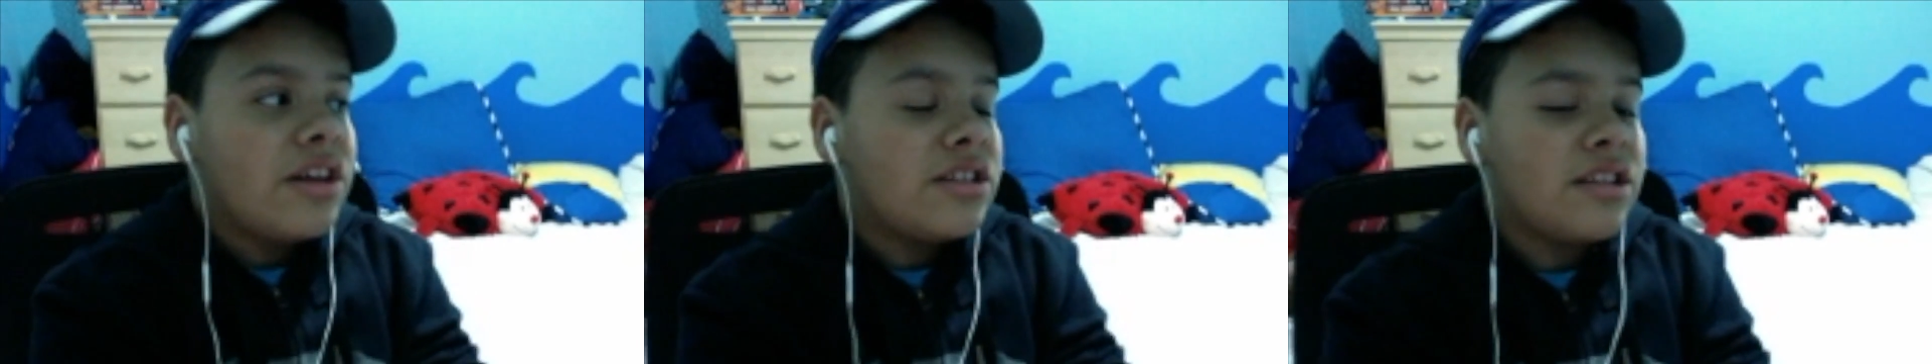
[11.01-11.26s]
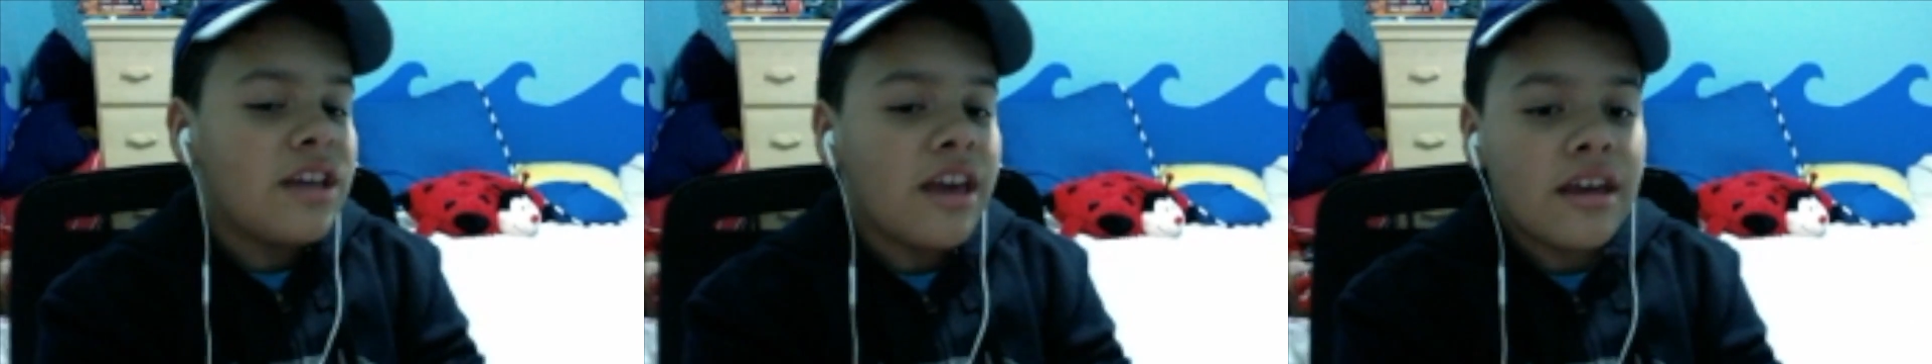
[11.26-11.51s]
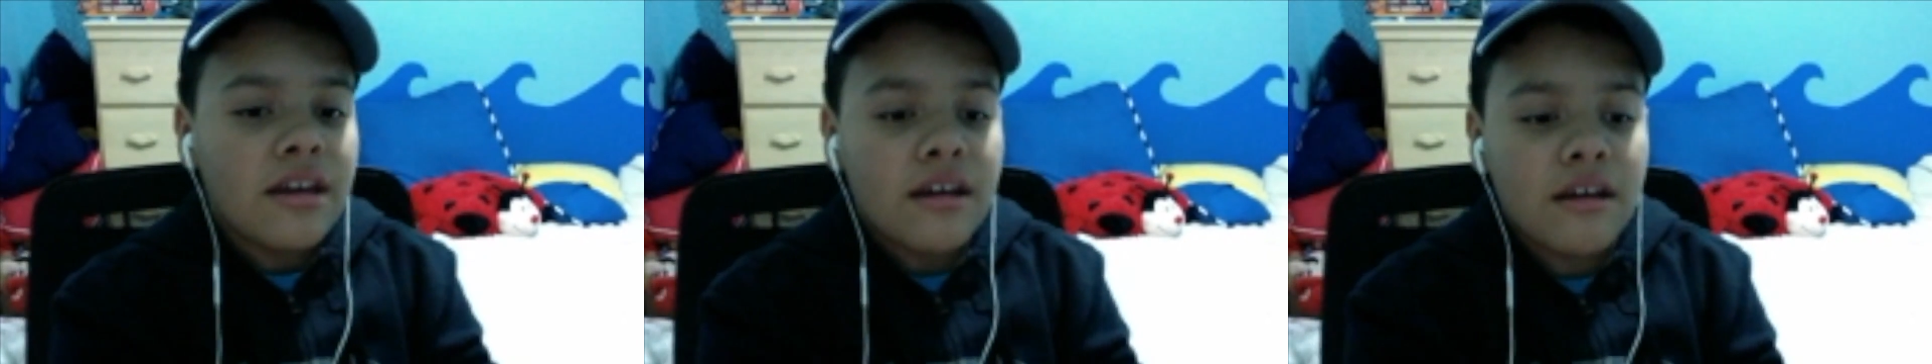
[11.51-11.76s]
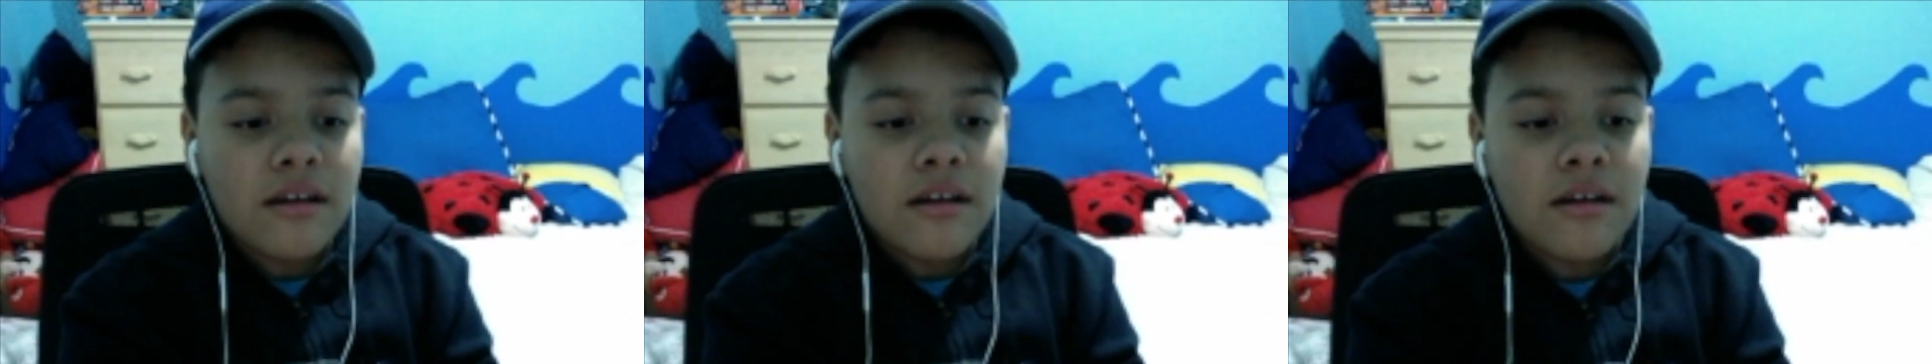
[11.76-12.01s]
Today,
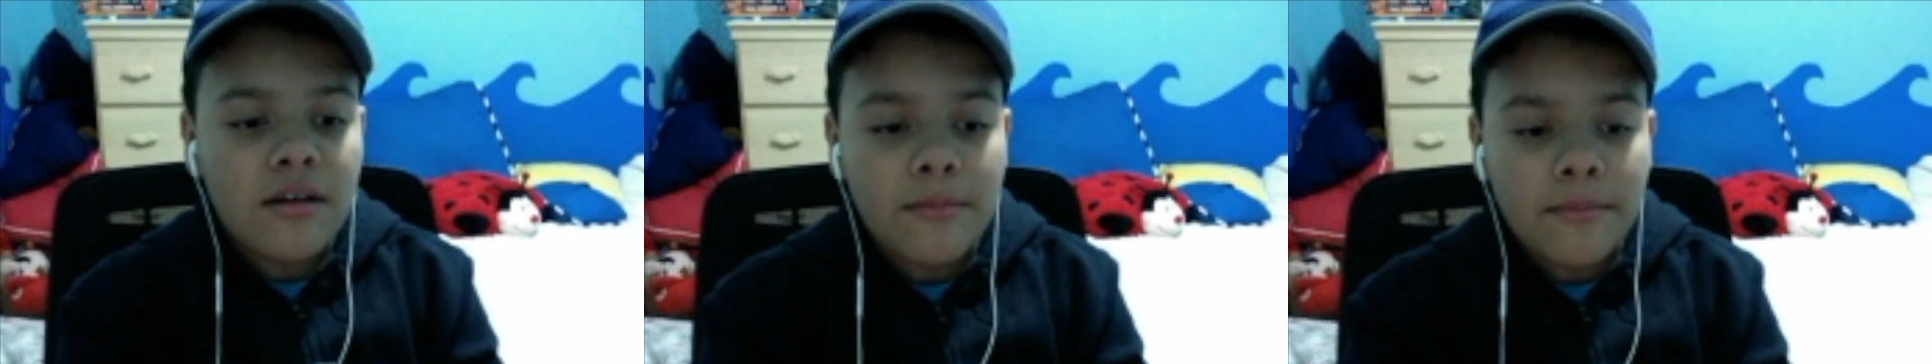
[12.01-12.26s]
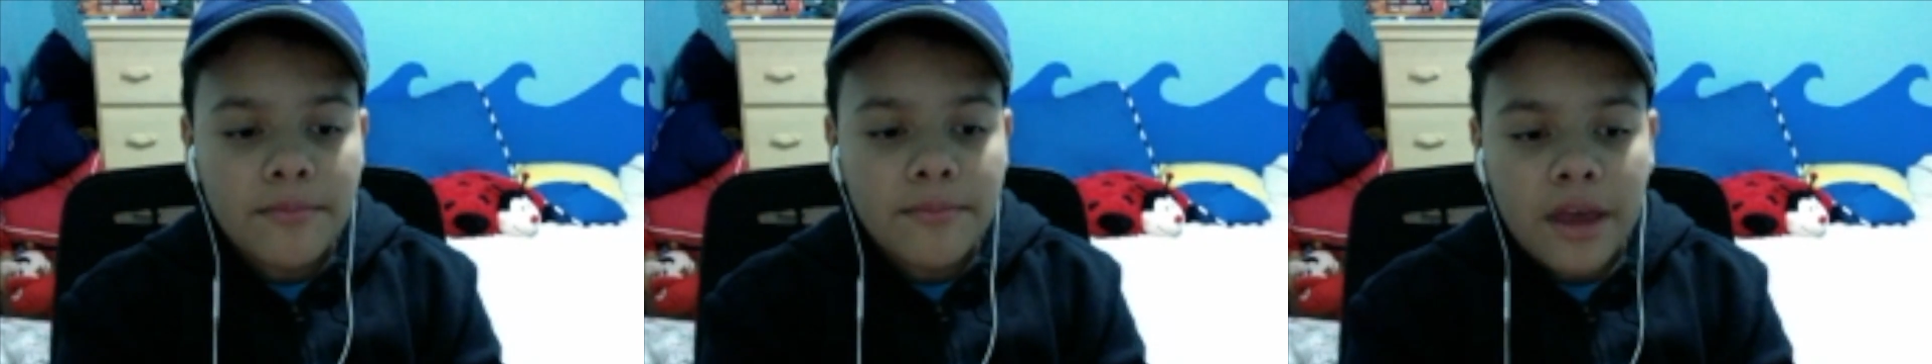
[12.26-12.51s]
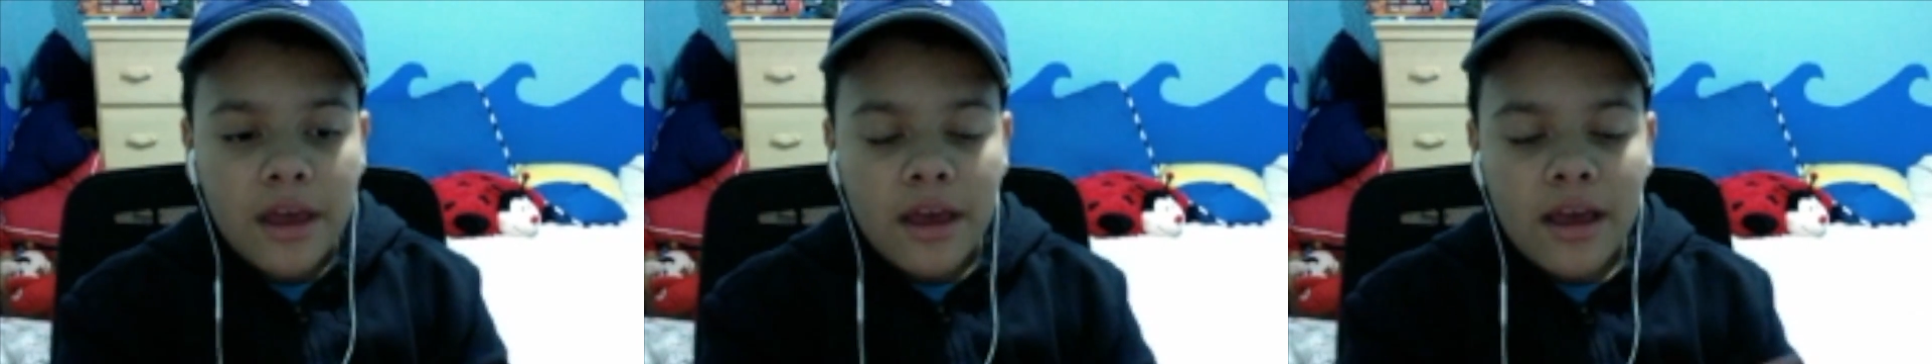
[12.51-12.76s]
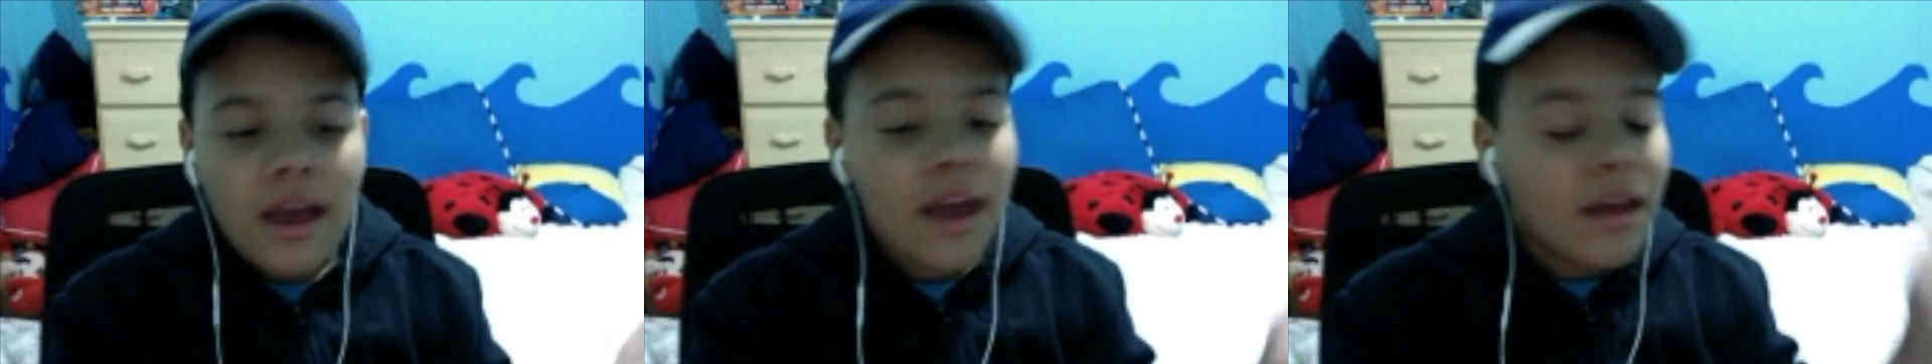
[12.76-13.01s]
um,
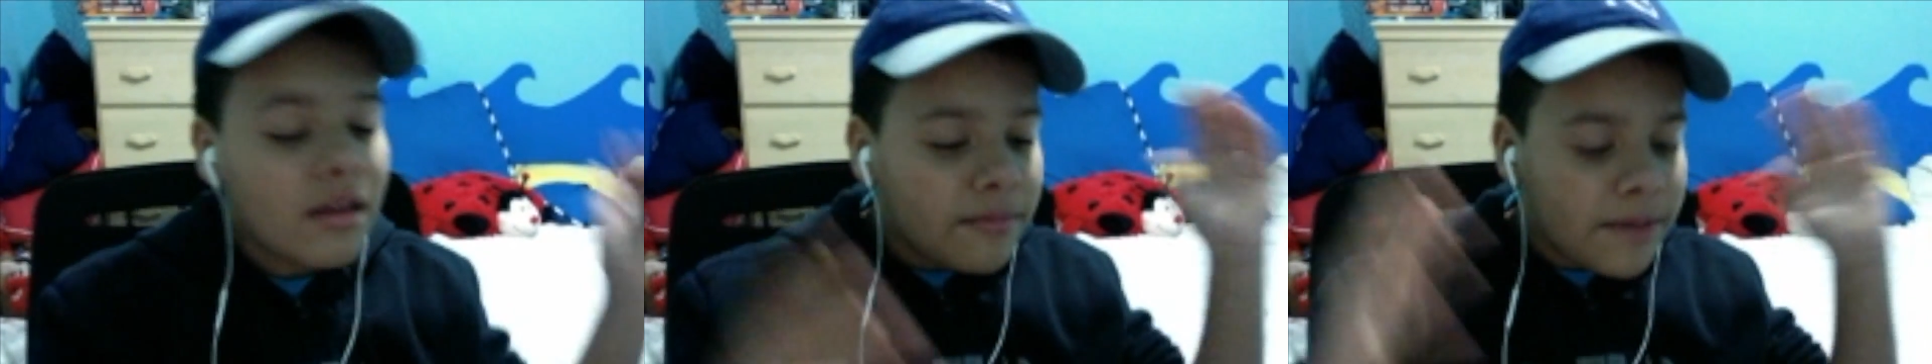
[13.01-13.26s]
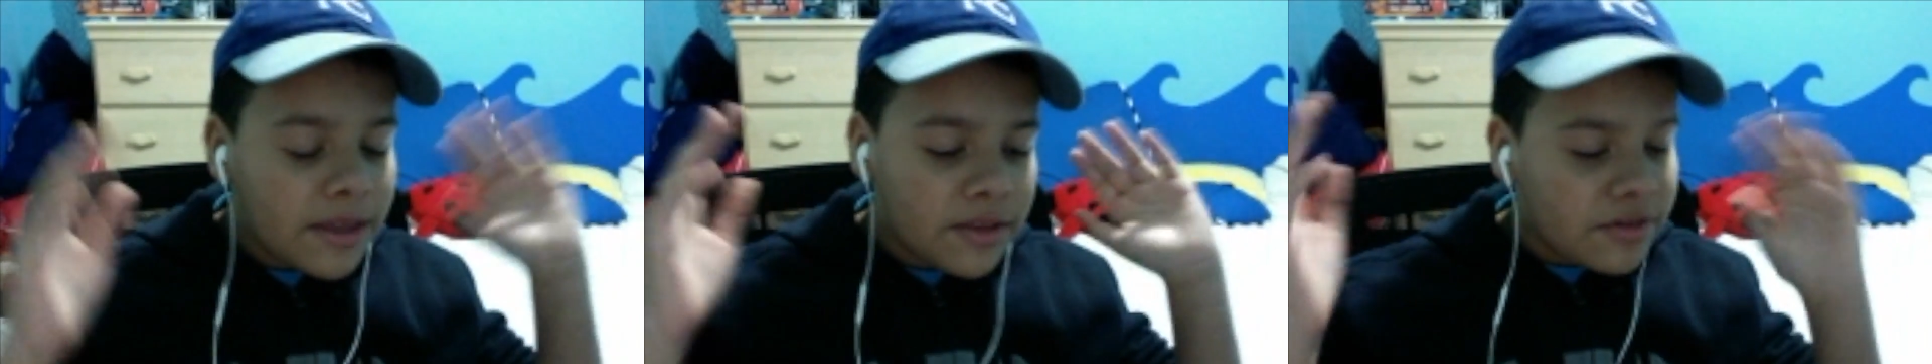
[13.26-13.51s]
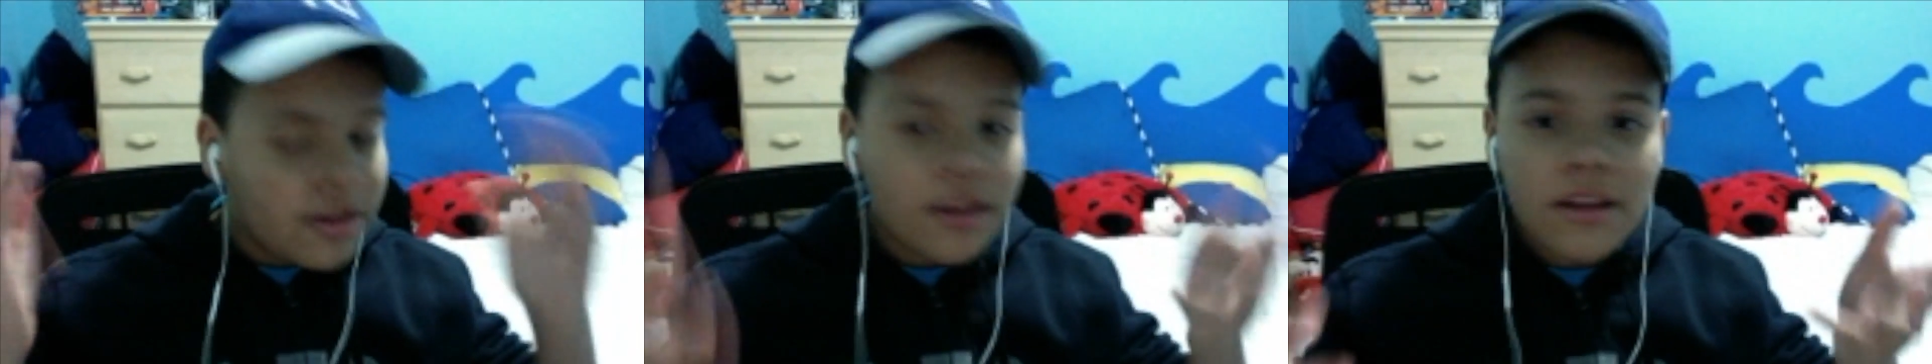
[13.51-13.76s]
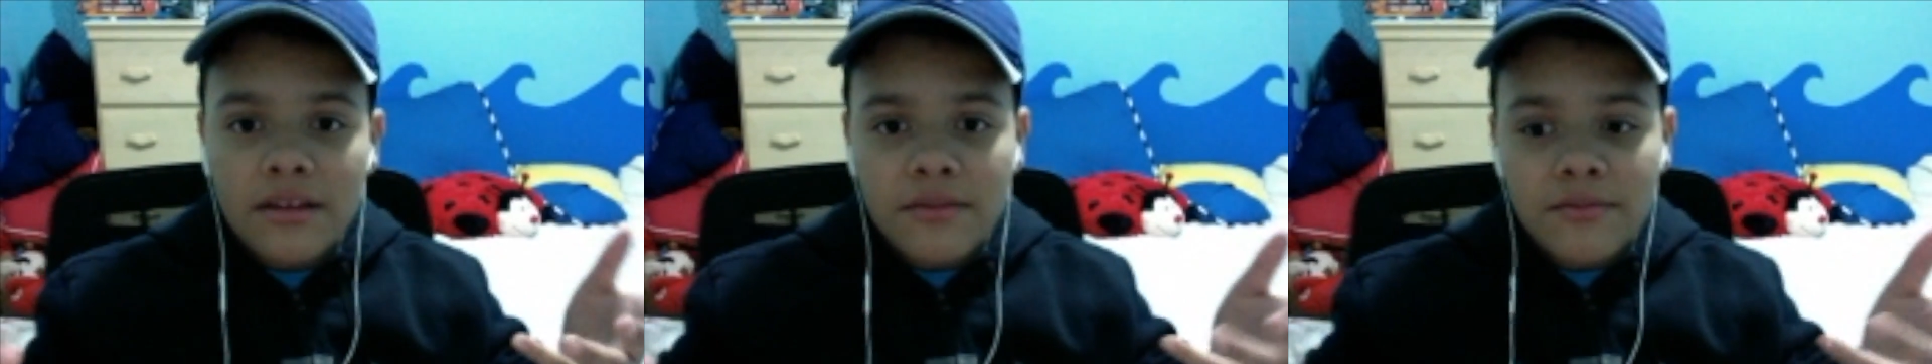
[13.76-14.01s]
I'll be doing
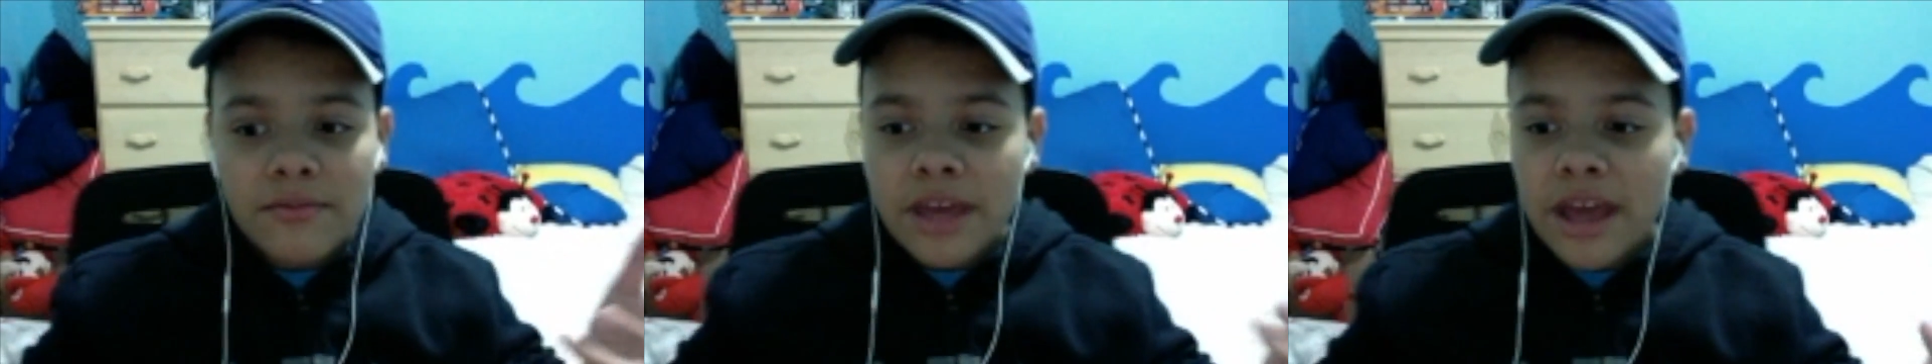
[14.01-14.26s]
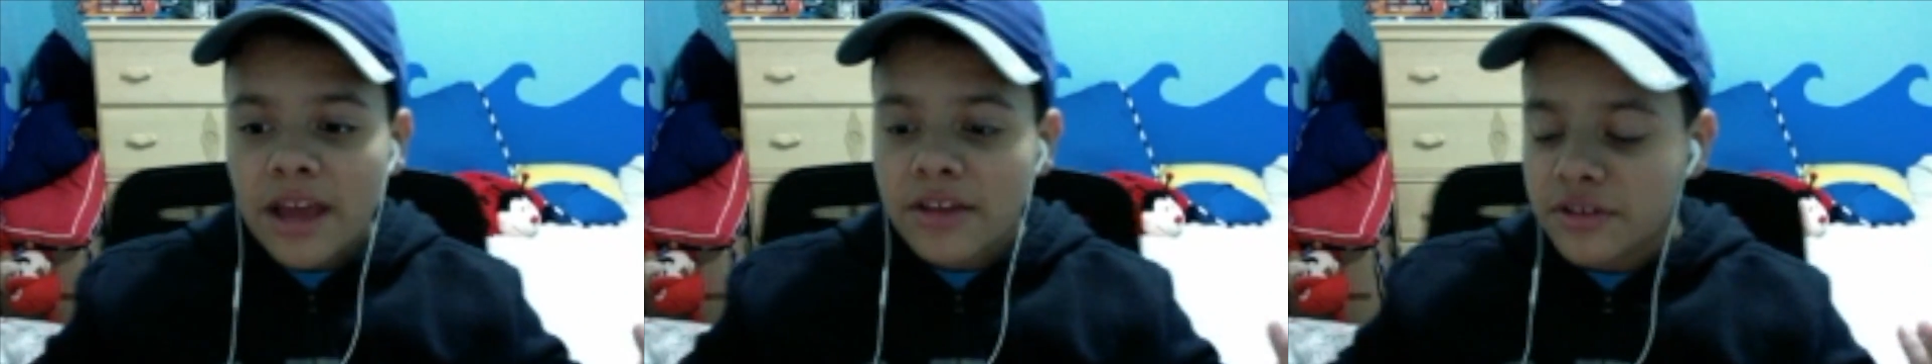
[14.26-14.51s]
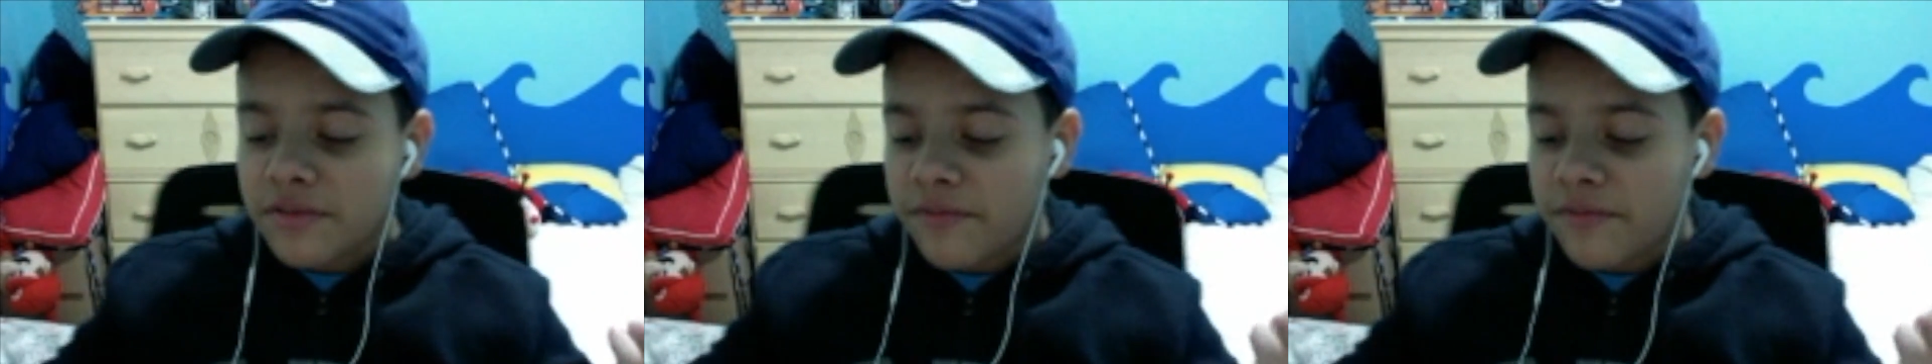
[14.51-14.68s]
a reaction.